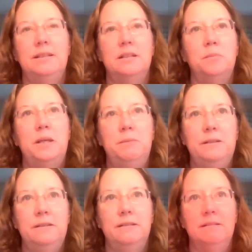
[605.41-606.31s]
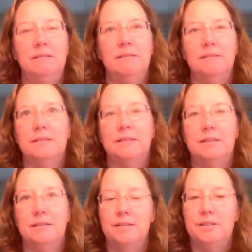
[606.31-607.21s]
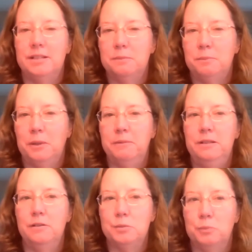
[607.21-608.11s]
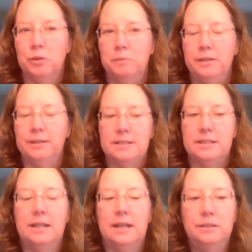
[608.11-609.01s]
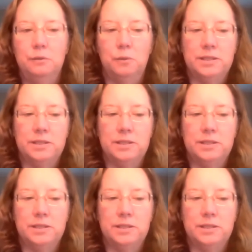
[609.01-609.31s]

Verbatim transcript: You know, maybe, and Jess probably knows more about this than I do,